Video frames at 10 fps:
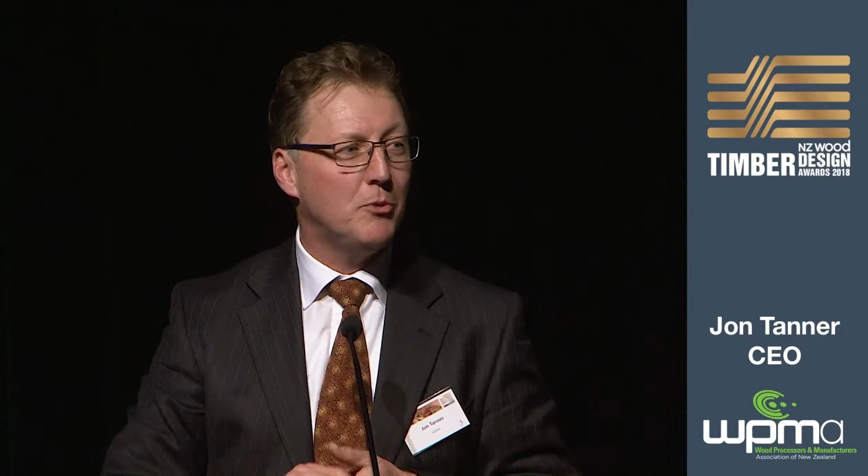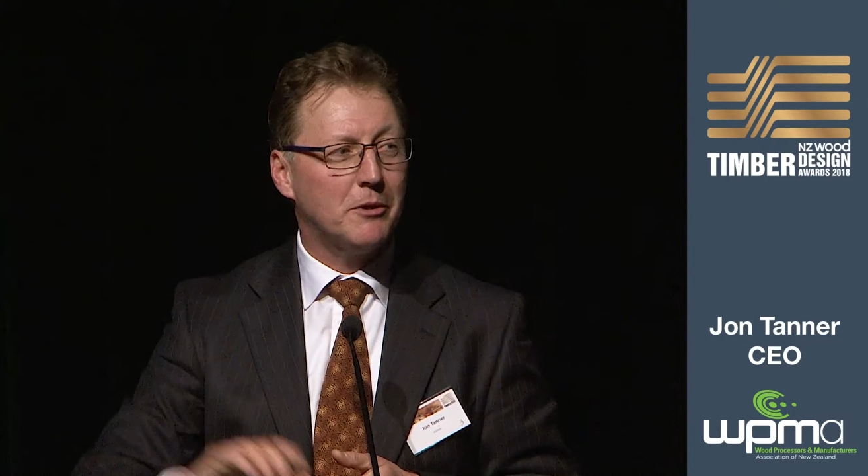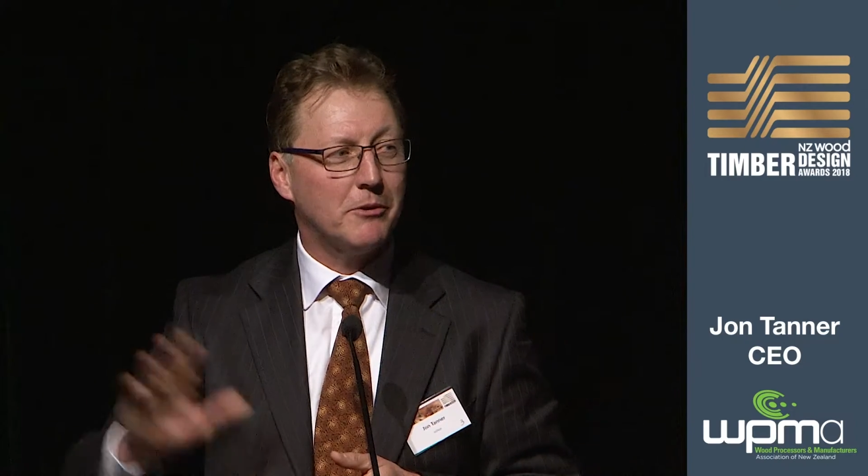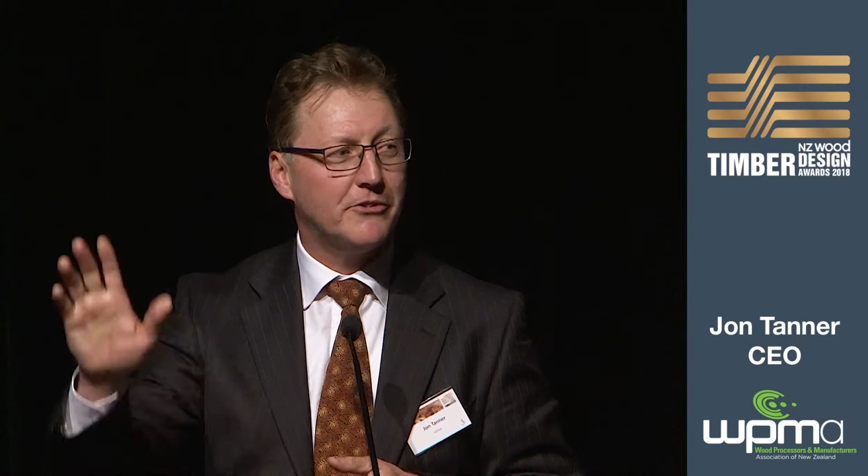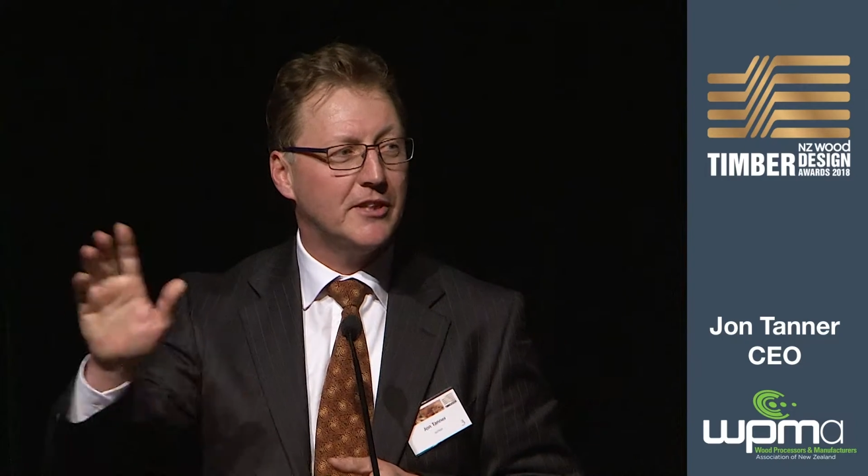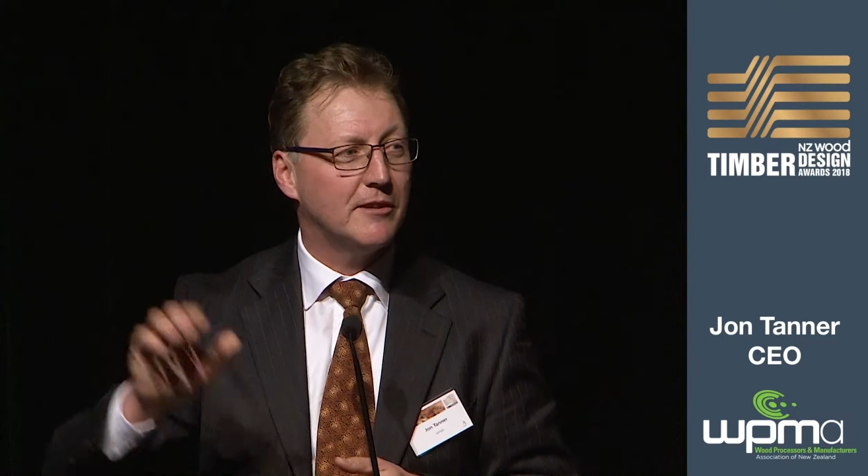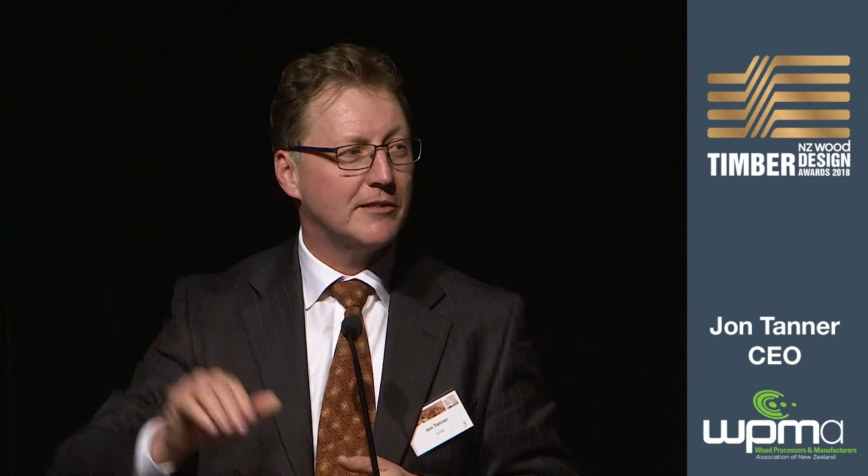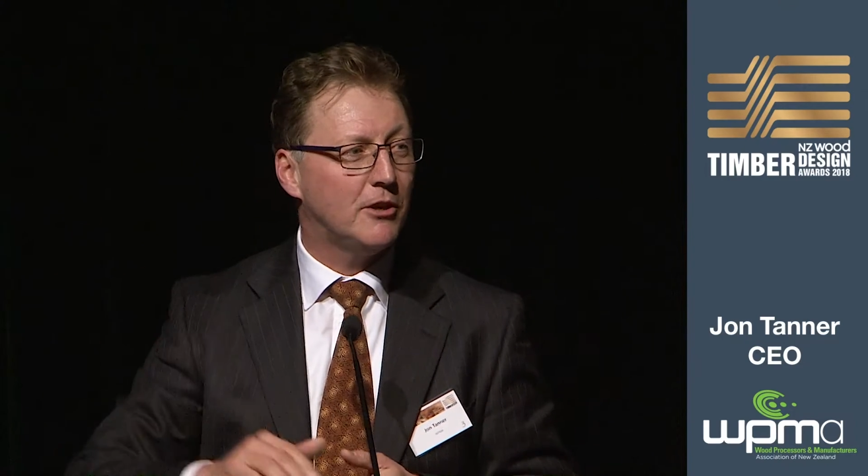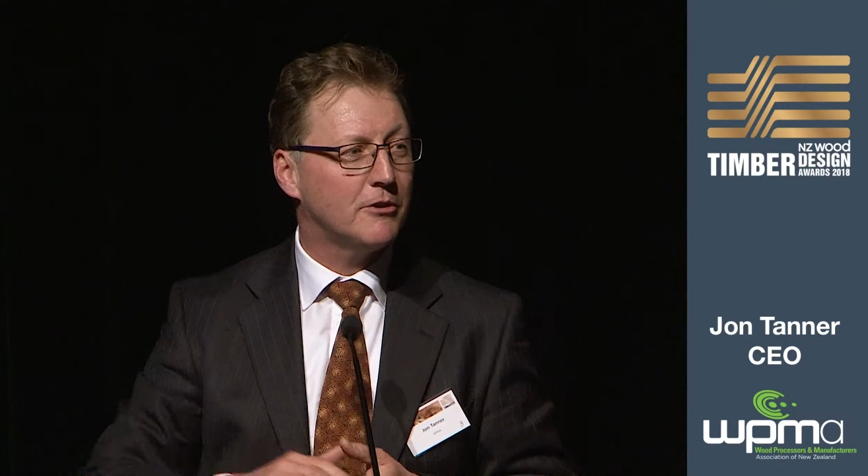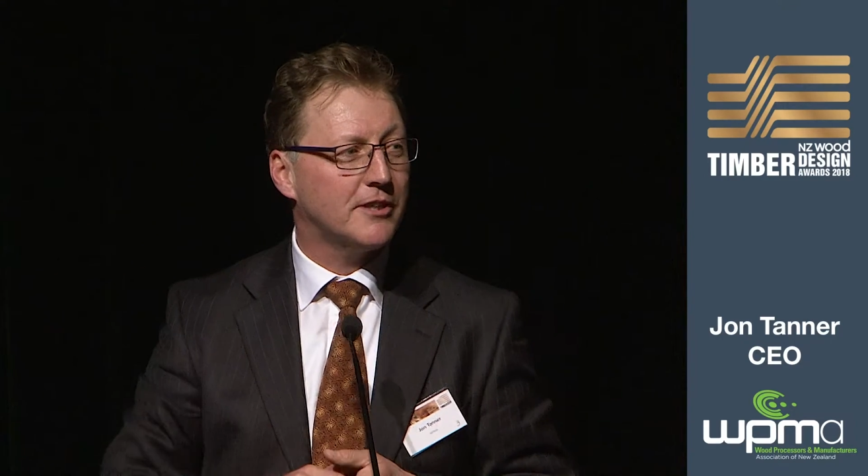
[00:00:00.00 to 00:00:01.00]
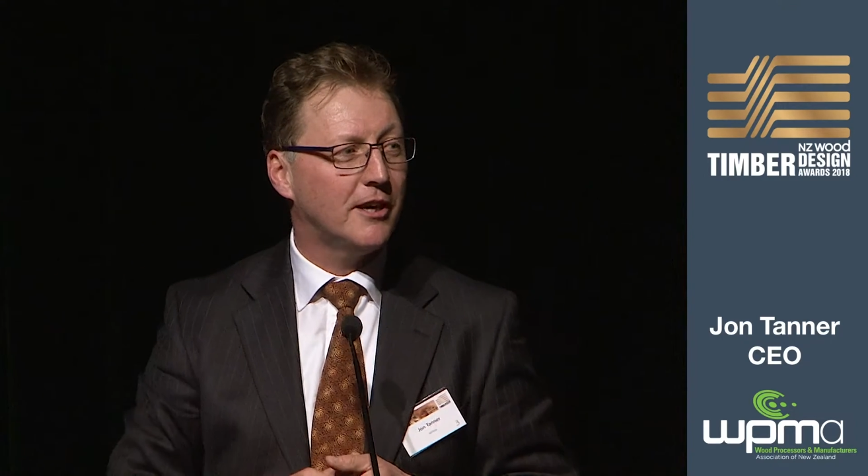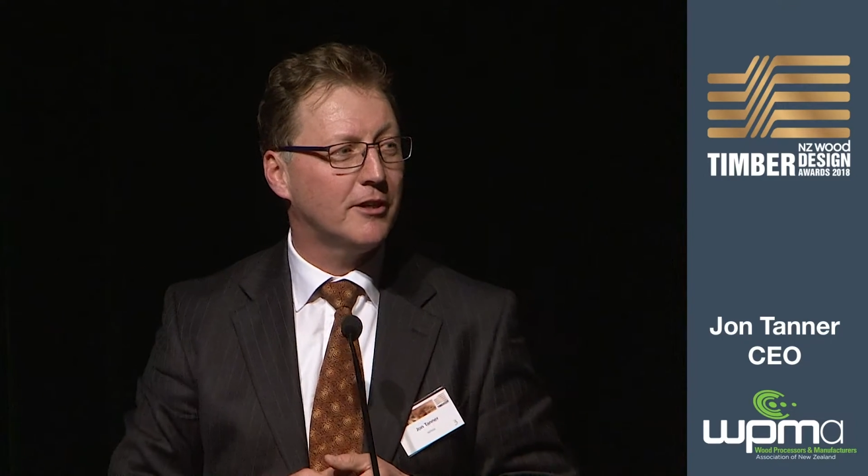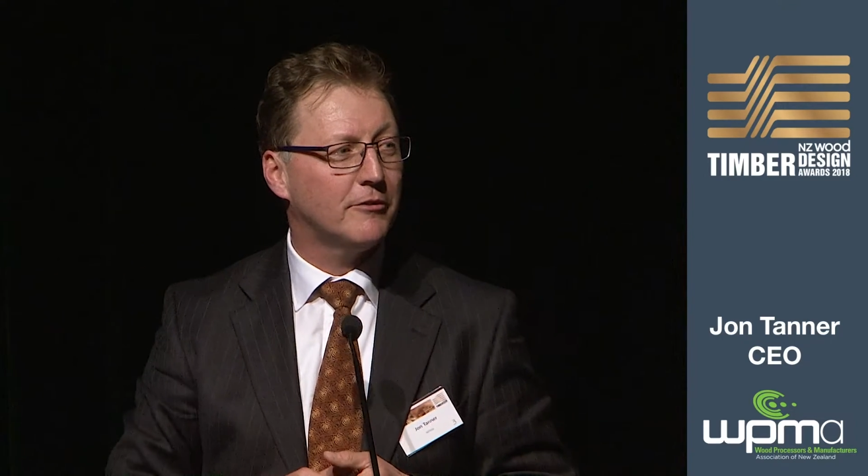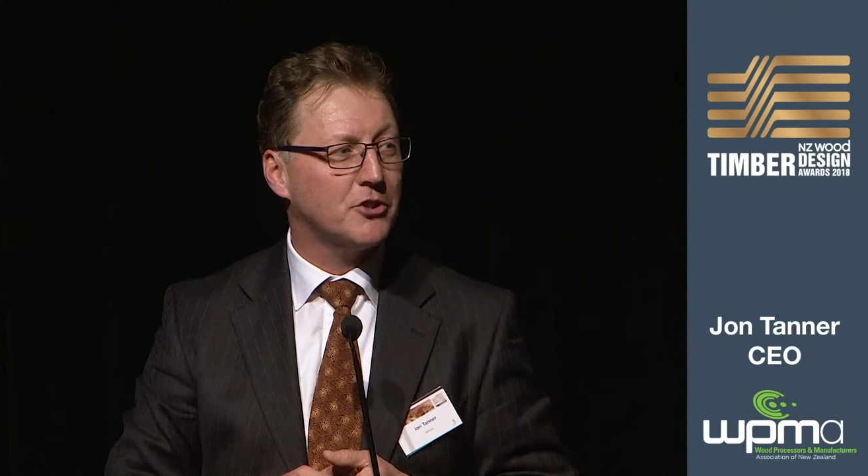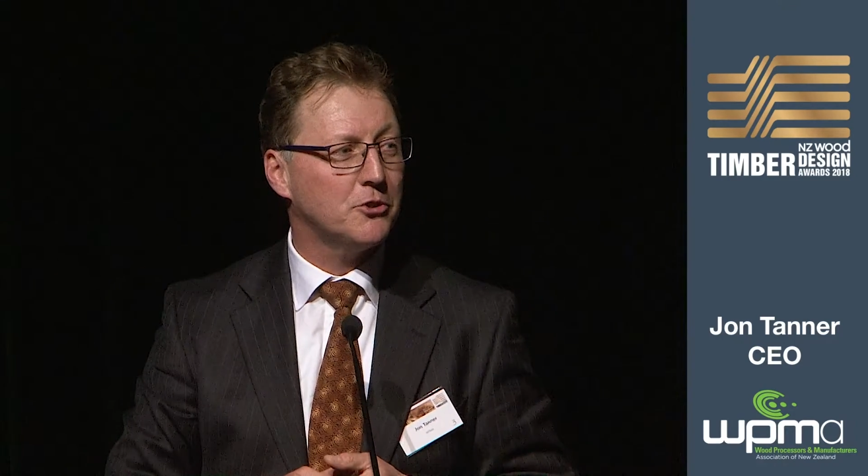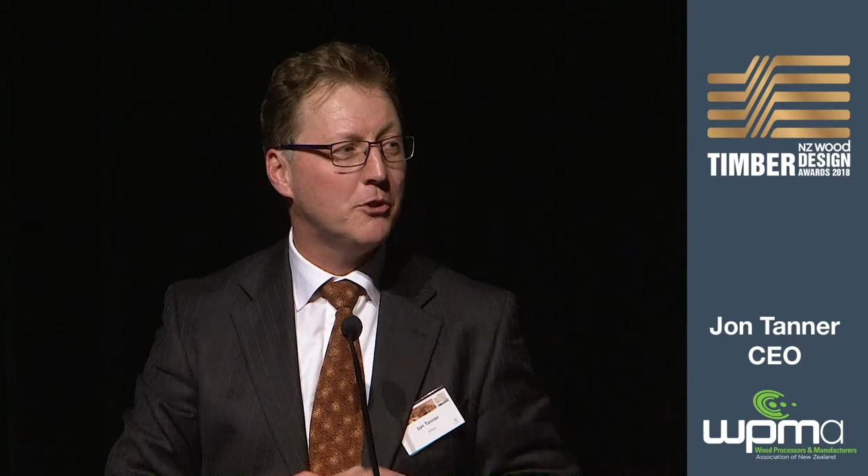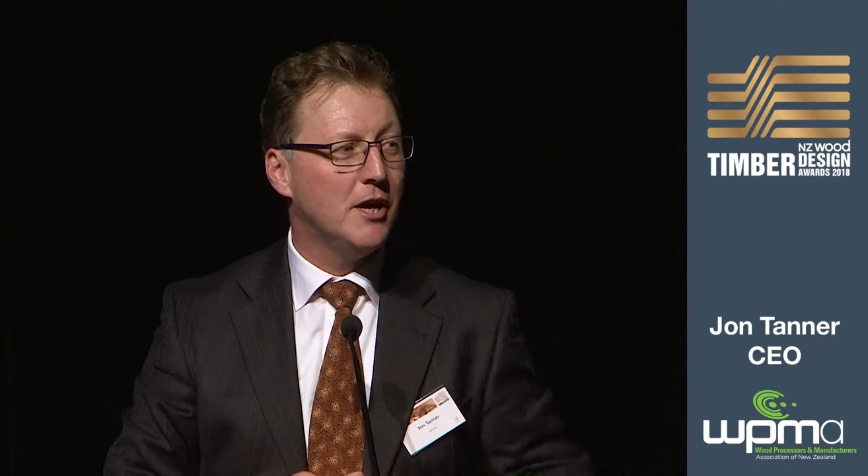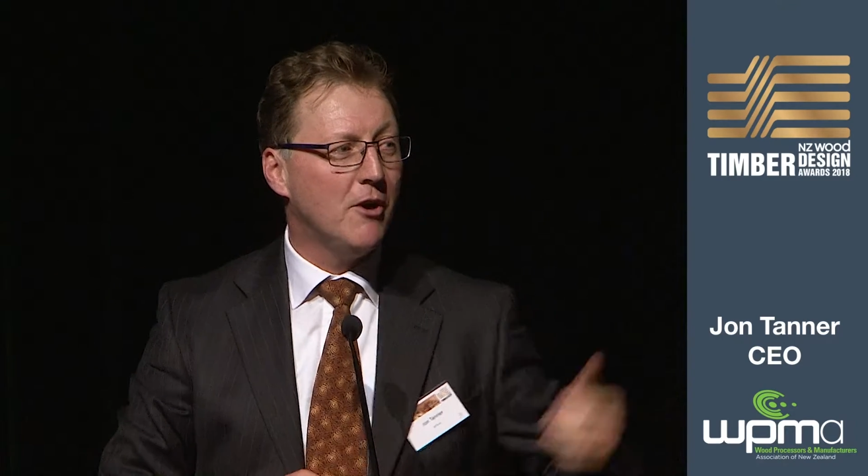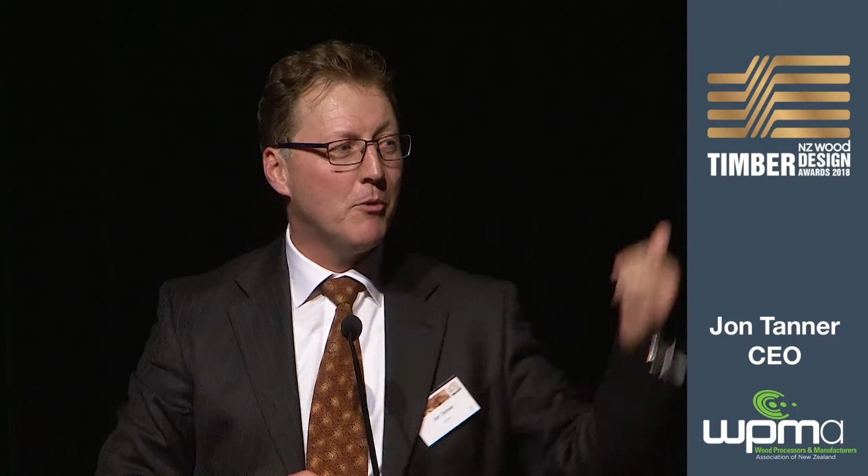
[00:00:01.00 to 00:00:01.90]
we don't want to see those logs going offshore.